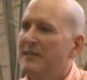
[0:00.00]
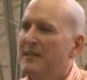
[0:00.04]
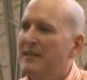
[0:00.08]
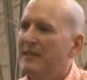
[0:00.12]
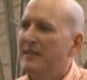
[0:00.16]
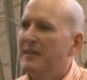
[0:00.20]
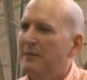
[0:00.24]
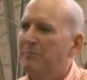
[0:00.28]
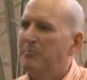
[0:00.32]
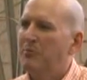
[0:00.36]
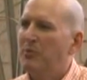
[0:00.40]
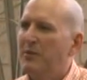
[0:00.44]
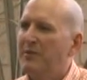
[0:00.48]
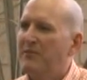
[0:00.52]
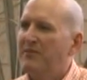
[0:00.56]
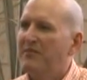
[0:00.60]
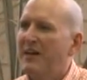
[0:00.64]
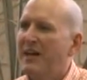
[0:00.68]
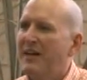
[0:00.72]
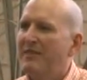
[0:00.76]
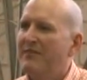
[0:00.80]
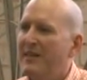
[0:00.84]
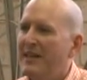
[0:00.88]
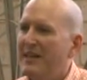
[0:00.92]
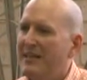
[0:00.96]
like
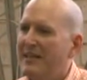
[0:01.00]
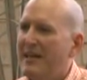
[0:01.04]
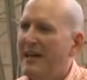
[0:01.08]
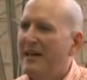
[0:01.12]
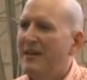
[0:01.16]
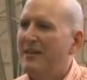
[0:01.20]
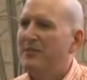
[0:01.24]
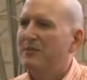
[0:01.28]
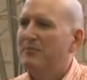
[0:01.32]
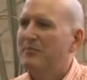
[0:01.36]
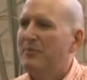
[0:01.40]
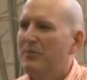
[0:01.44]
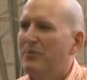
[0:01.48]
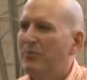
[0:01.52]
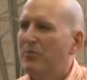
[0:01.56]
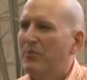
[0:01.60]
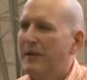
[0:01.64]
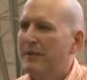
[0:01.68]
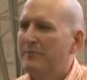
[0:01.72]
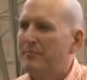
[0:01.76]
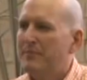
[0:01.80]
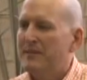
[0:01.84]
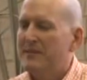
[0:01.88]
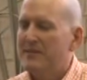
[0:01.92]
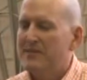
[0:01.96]
.58 caliber
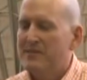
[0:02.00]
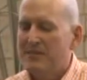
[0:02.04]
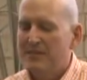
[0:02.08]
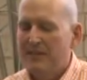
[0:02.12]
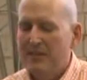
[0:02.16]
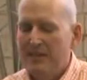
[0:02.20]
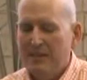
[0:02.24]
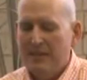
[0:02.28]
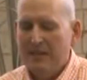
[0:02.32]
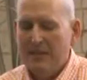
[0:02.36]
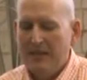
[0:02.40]
weapons.